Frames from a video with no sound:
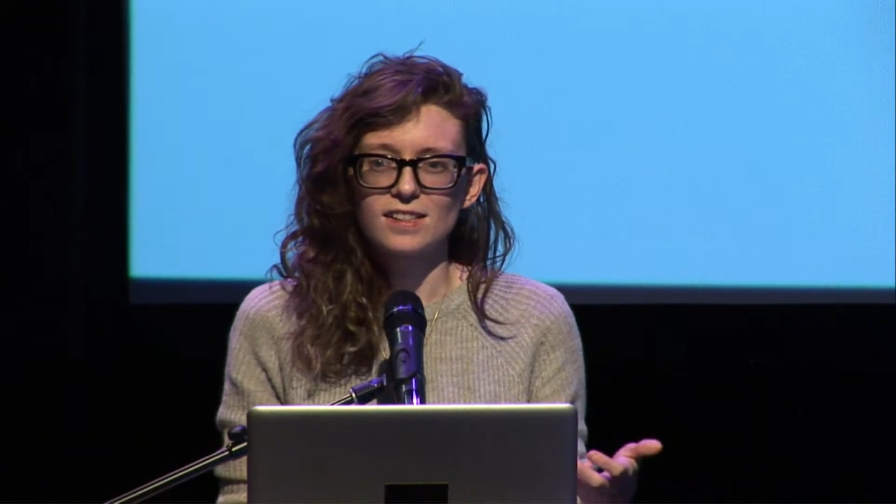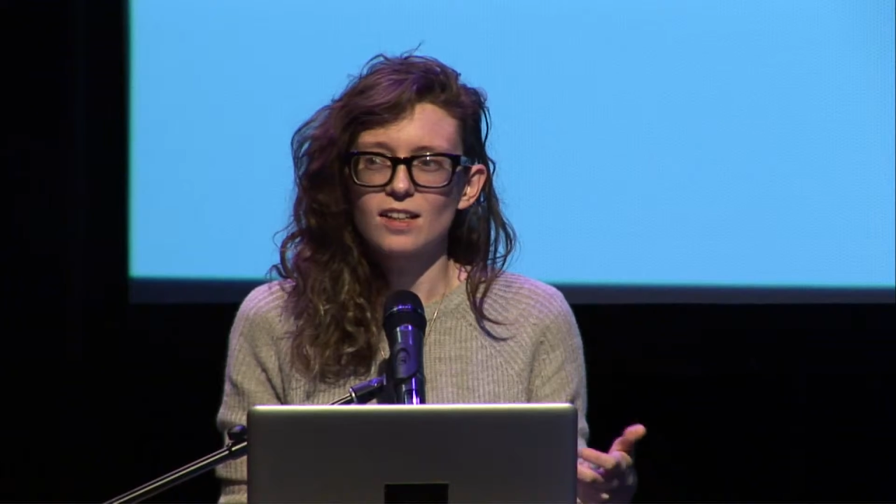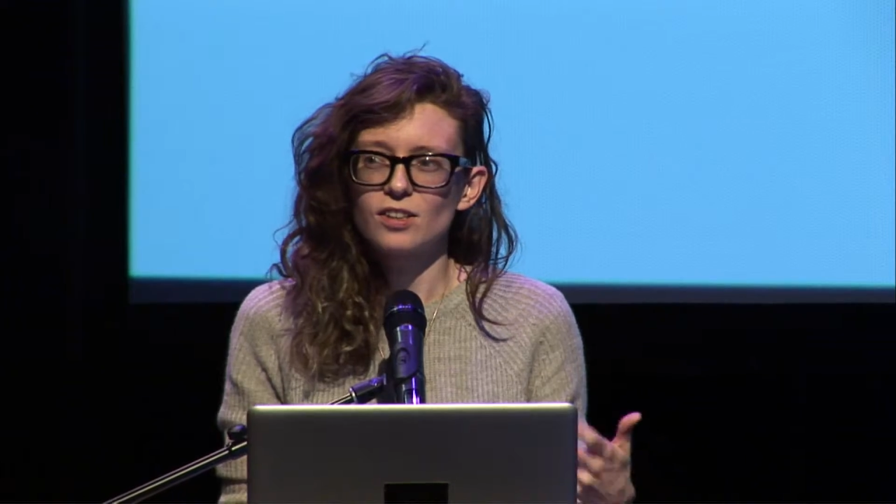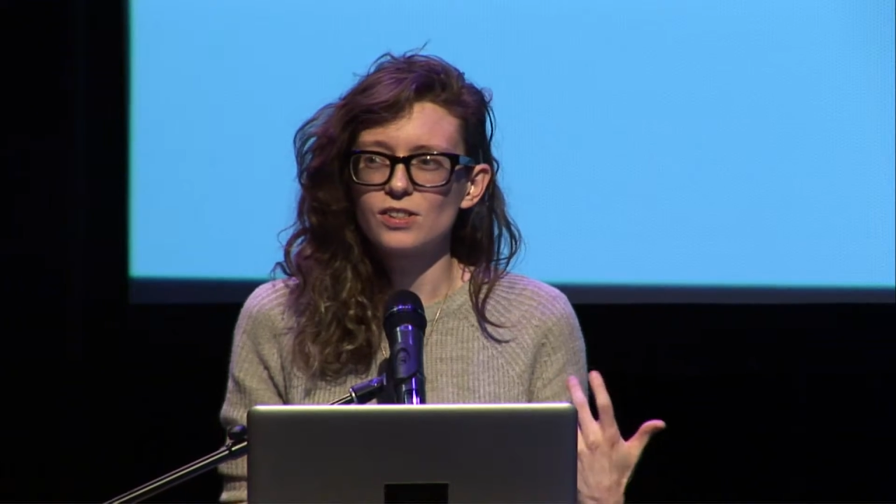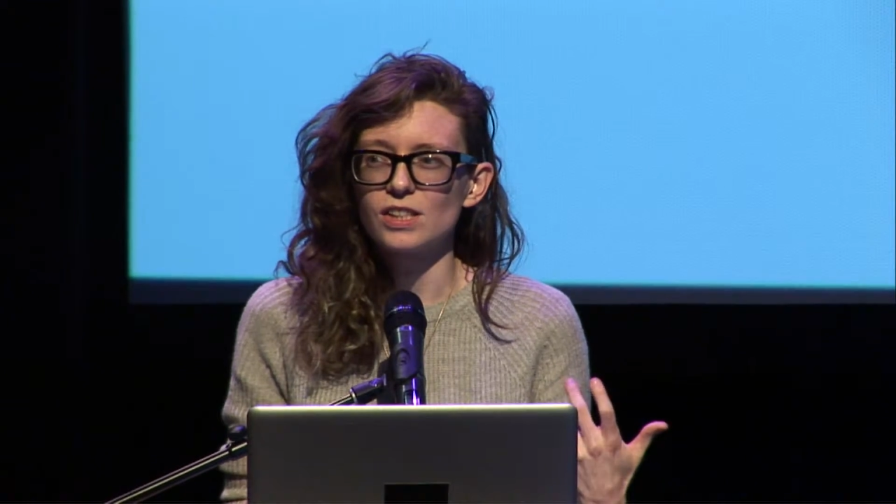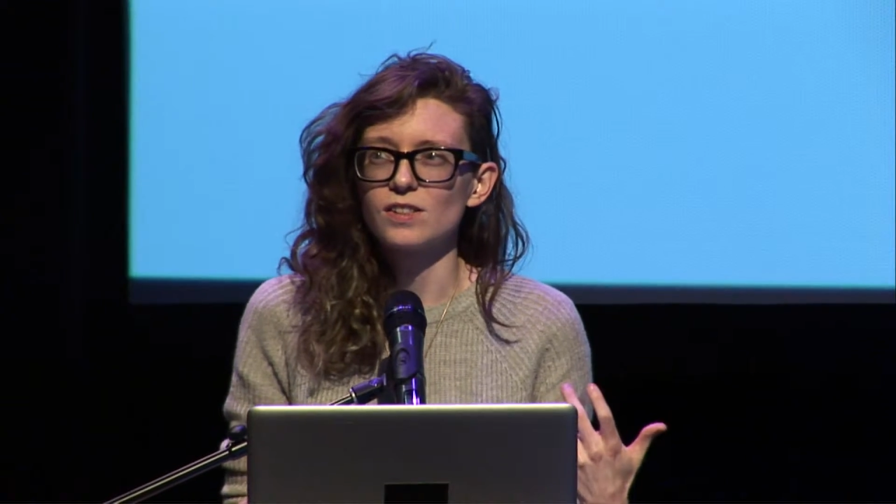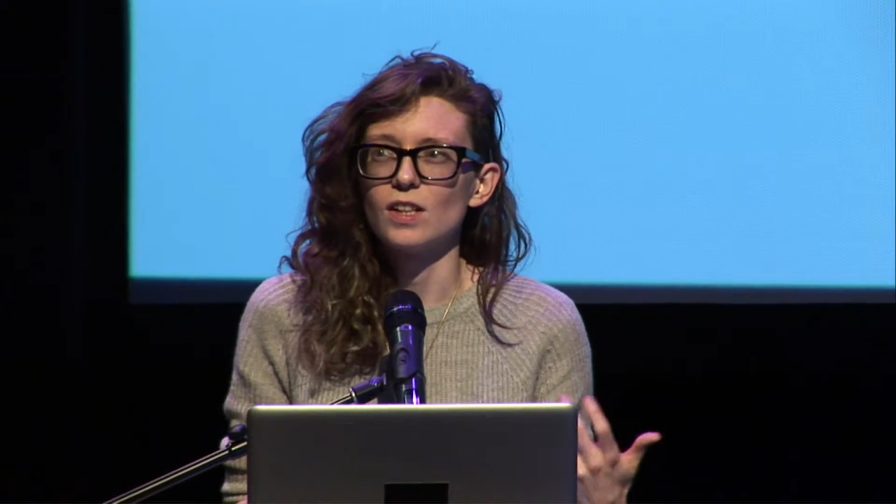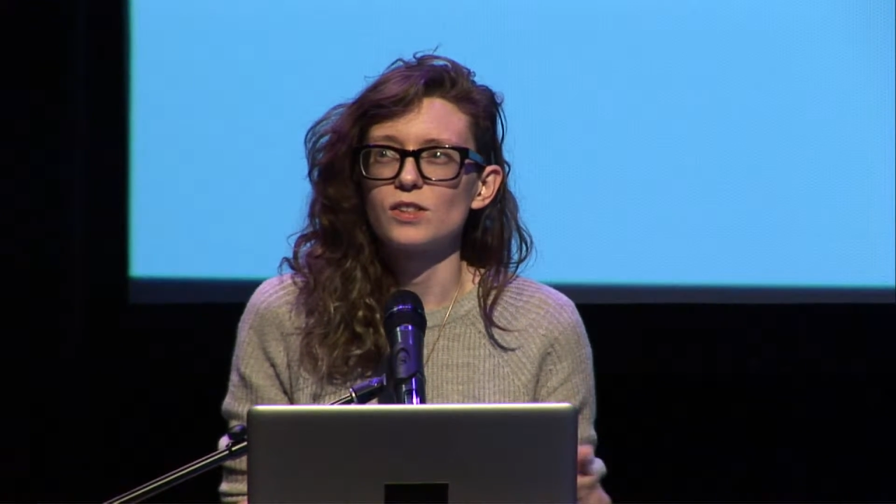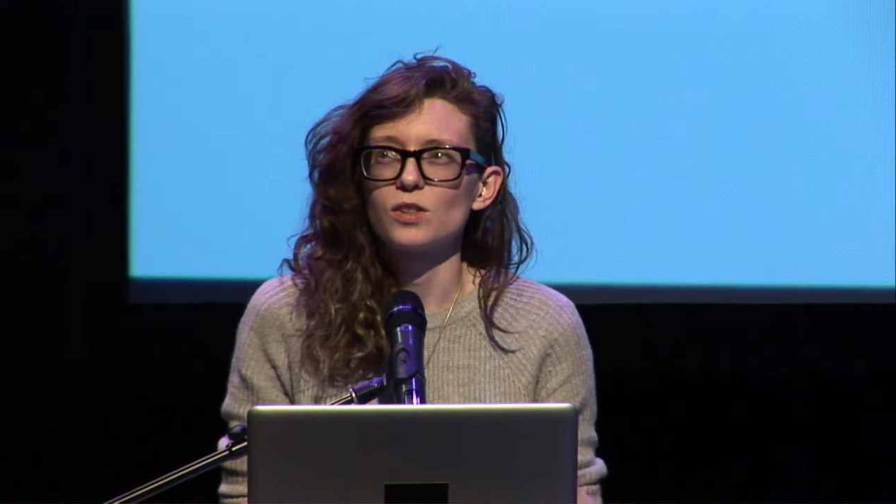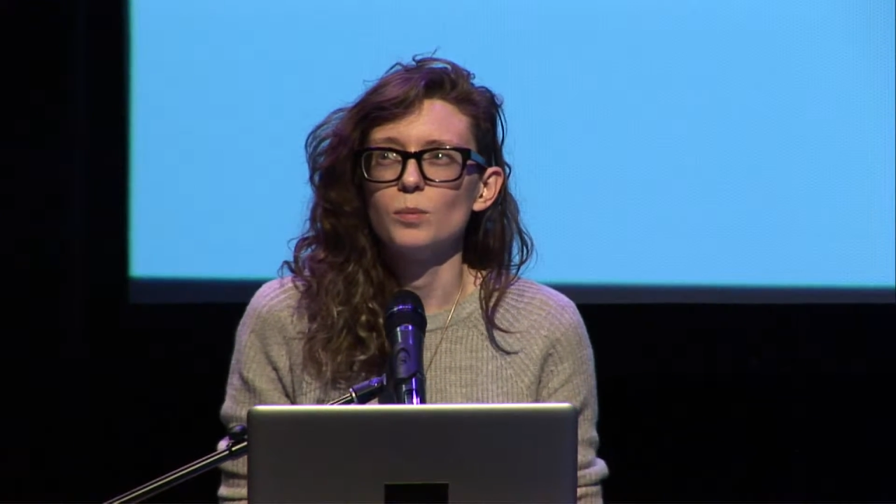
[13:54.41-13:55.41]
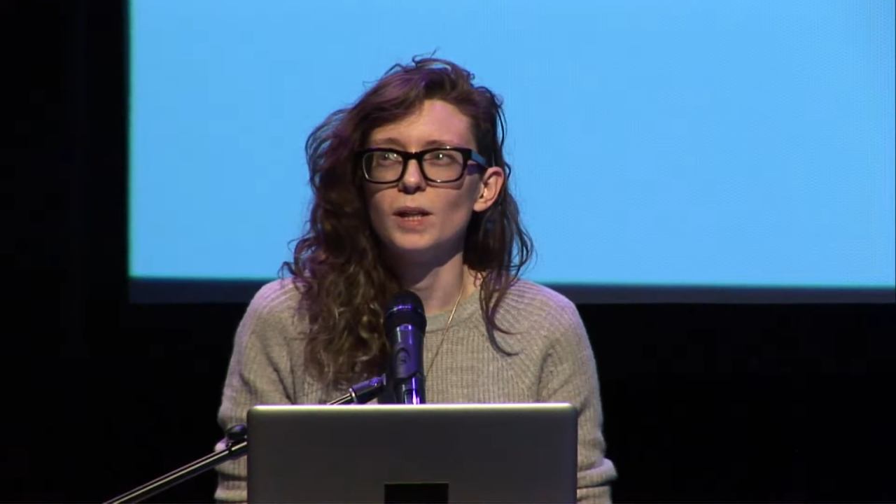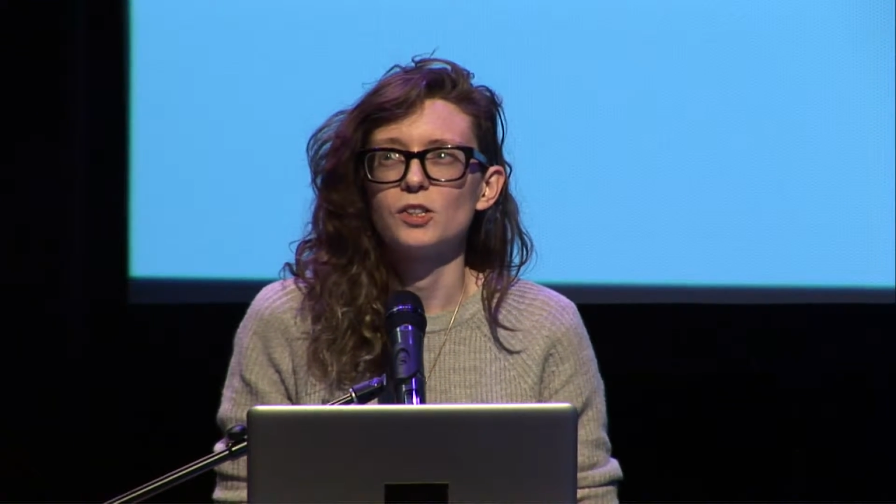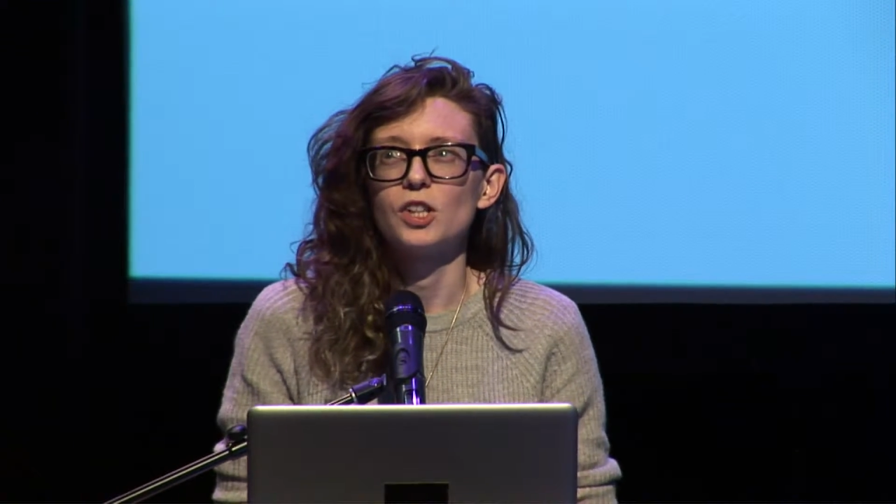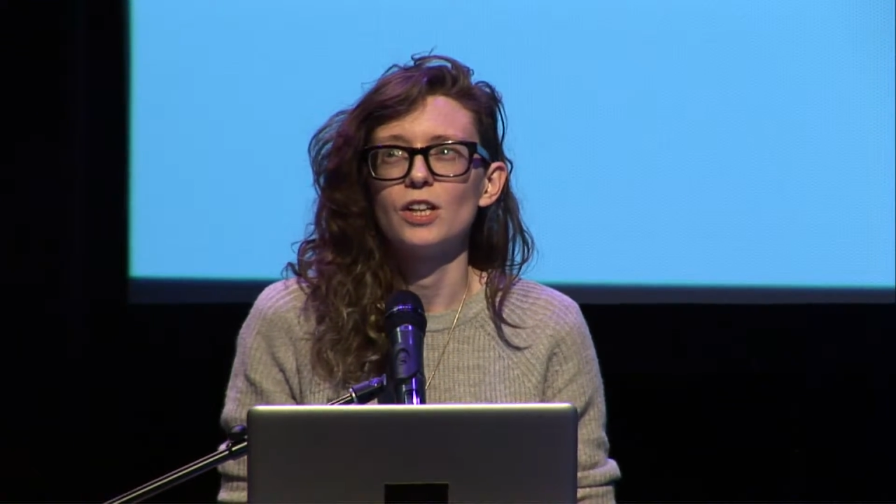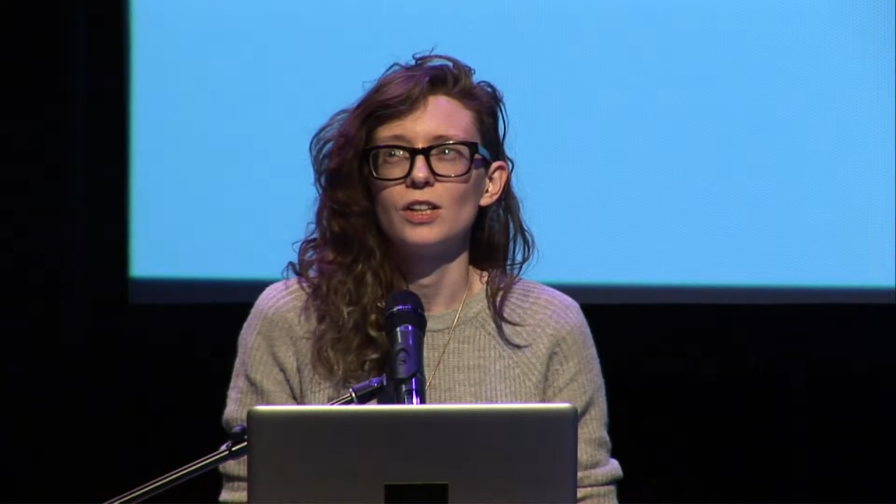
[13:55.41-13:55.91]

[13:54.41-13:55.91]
centers is not so much